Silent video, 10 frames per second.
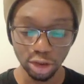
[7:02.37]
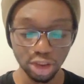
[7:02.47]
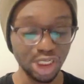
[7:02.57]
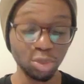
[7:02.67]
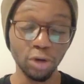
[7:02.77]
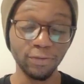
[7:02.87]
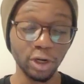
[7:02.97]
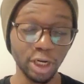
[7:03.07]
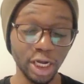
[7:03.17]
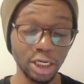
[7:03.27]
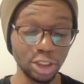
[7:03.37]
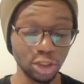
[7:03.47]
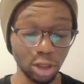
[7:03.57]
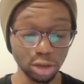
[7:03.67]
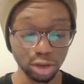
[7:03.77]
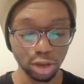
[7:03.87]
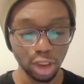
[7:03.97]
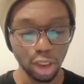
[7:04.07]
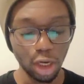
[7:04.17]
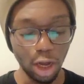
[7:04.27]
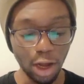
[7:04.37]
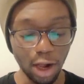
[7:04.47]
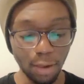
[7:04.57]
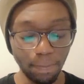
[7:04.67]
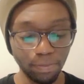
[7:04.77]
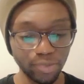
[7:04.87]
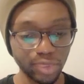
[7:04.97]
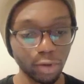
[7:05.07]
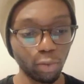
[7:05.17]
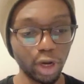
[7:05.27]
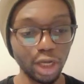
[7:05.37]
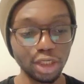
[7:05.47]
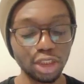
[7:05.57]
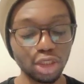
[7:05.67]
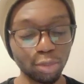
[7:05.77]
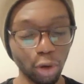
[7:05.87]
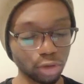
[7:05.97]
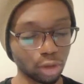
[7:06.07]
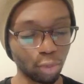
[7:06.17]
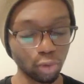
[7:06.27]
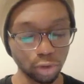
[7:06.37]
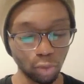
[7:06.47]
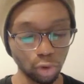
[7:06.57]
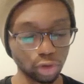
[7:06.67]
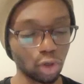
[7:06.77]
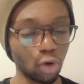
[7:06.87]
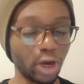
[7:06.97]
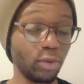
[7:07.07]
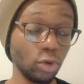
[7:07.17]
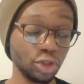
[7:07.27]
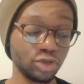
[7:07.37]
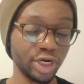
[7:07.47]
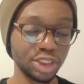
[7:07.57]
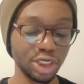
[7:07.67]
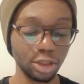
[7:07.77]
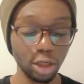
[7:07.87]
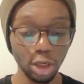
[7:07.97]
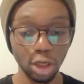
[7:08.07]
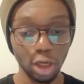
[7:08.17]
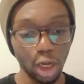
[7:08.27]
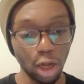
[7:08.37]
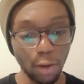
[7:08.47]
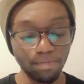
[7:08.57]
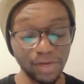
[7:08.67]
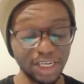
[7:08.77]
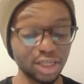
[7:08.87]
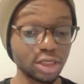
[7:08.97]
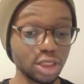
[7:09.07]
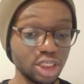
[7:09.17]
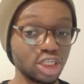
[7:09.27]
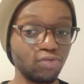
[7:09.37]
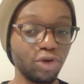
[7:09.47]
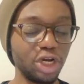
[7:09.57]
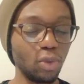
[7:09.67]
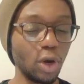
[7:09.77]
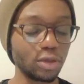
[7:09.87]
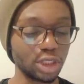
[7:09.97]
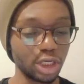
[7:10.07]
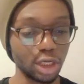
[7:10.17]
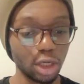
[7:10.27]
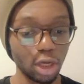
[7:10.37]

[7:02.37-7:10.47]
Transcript: Timo Werner had a chance um, where he poked the ball towards goal and was stretching. He did really well there.